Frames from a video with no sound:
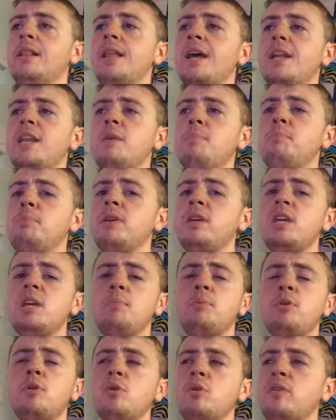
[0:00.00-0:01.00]
Let it
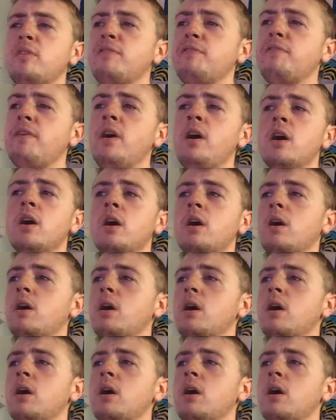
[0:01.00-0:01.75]
be beautiful,